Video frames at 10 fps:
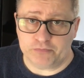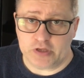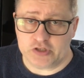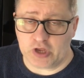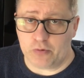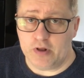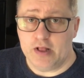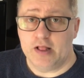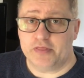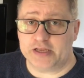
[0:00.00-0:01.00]
So
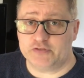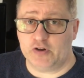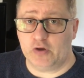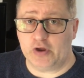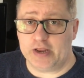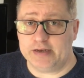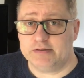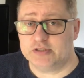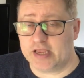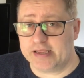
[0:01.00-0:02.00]
thanks for looking in.
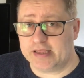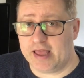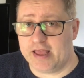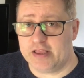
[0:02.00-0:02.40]
Take care.